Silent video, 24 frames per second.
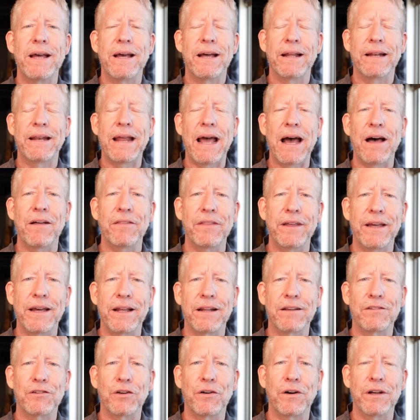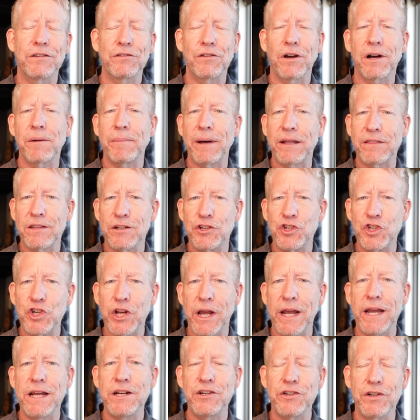Now then, so let's talk about the
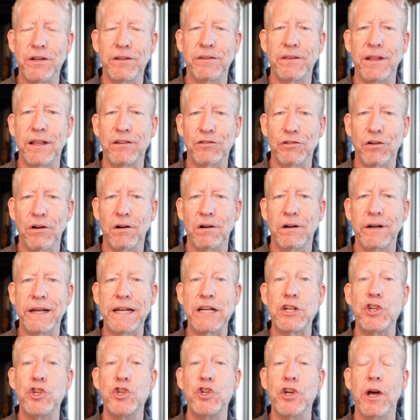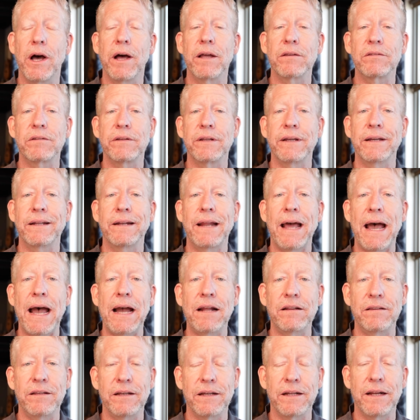changes that Starlink just
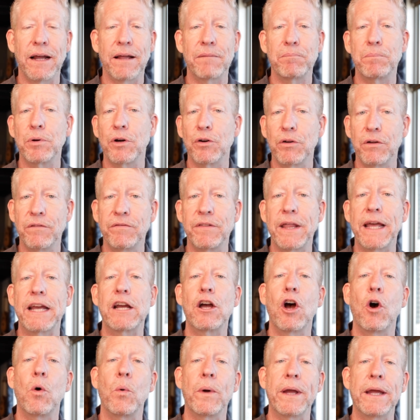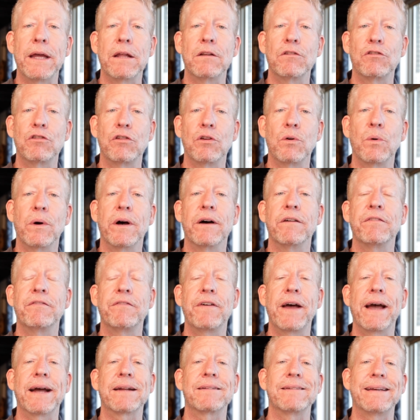enacted. I believe they go into
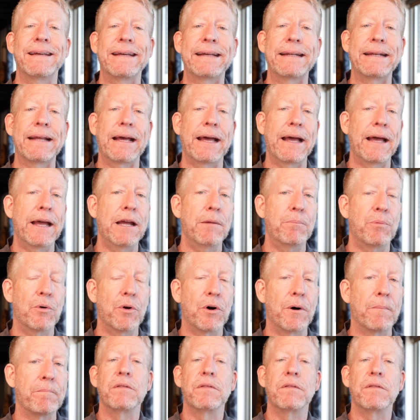effect in April.